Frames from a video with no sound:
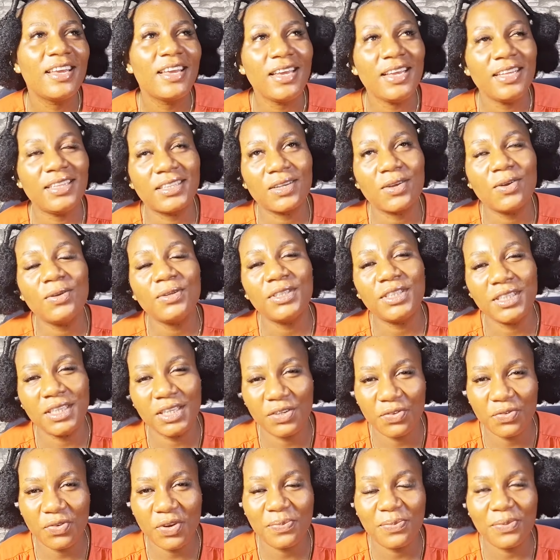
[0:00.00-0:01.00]
it's
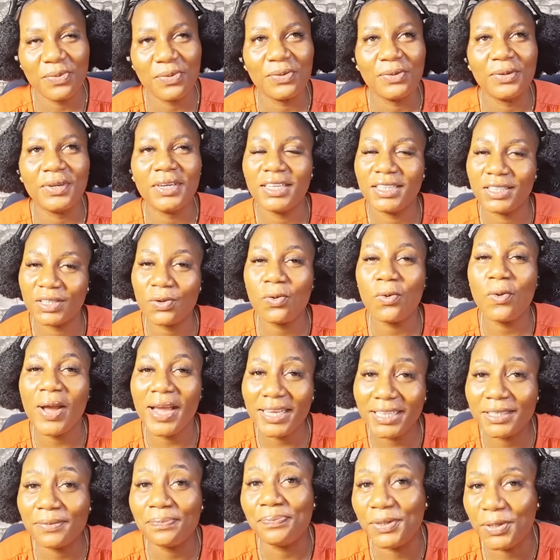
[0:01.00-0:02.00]
considerable, it's
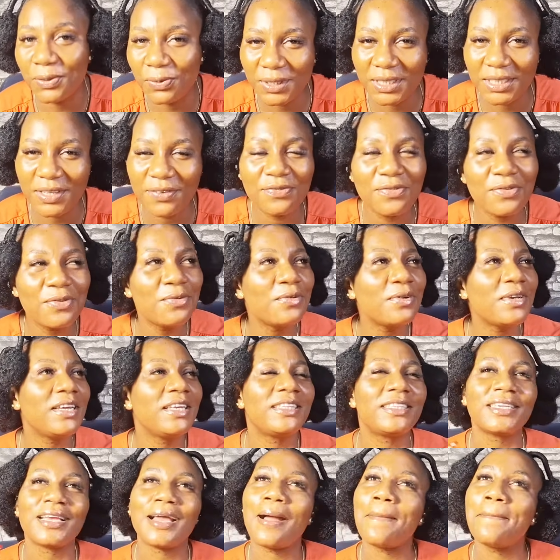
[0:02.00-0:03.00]
quite beautiful,
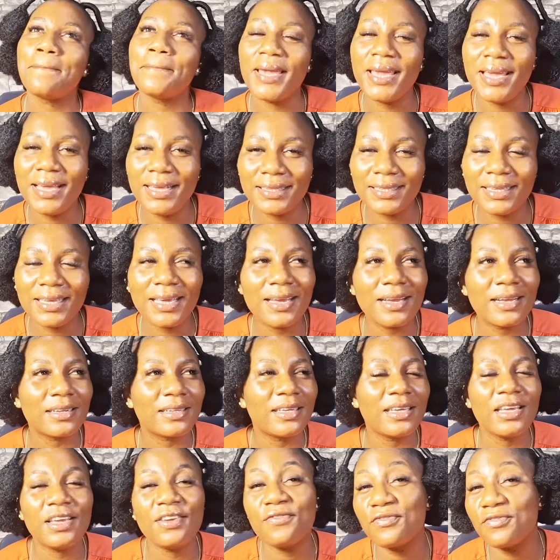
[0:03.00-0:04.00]
it's amazing,
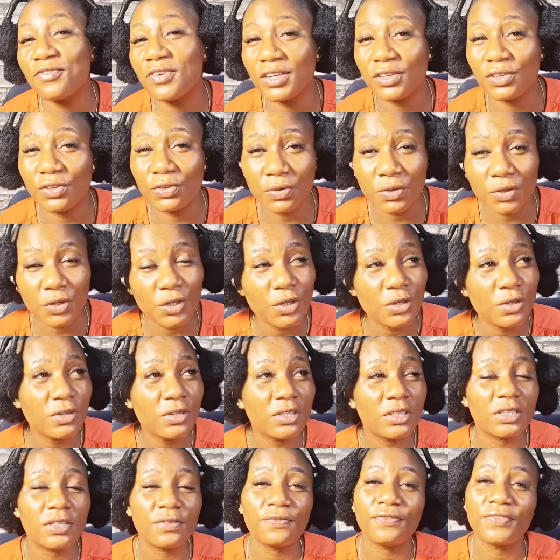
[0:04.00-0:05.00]
the
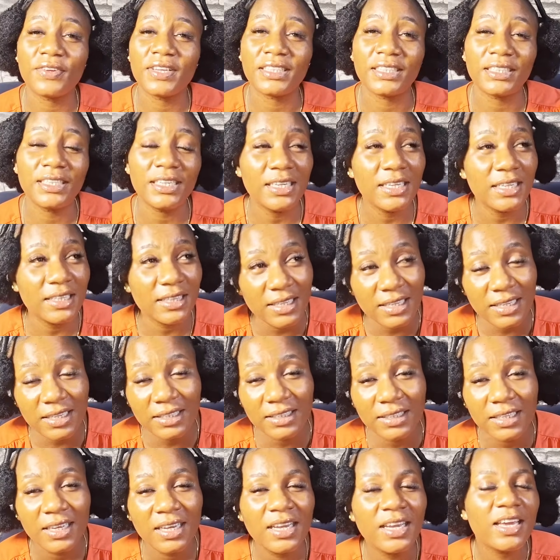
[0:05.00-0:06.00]
infrastructures, the
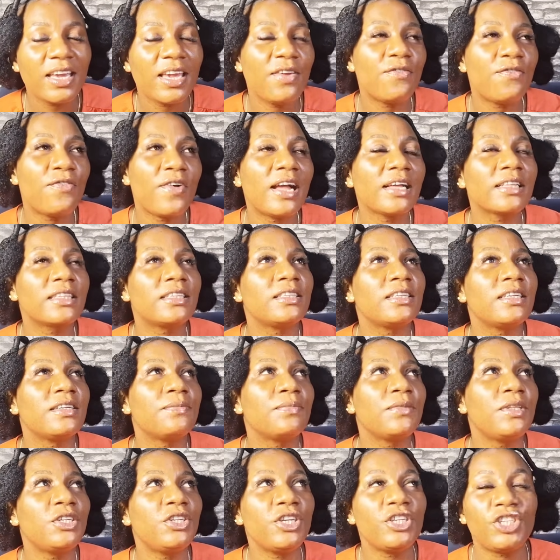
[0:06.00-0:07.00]
facilities, in fact,
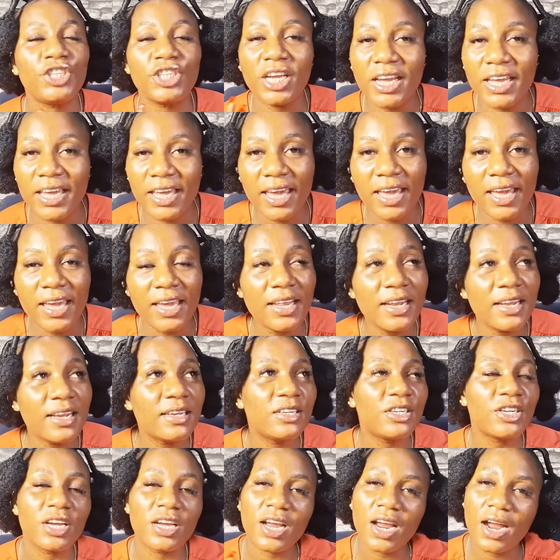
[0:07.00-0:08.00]
the check-in,
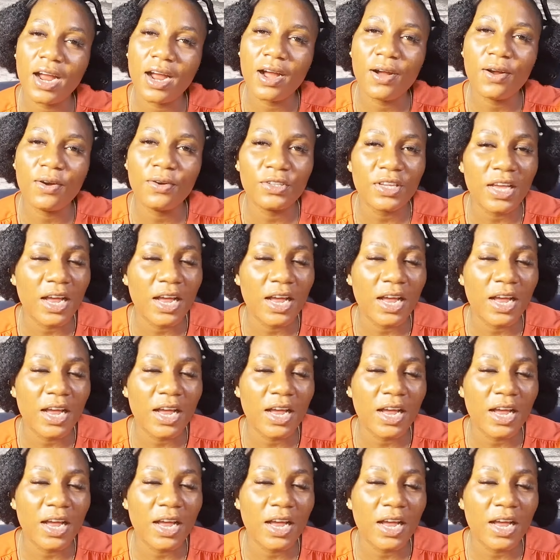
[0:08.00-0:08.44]
check-out,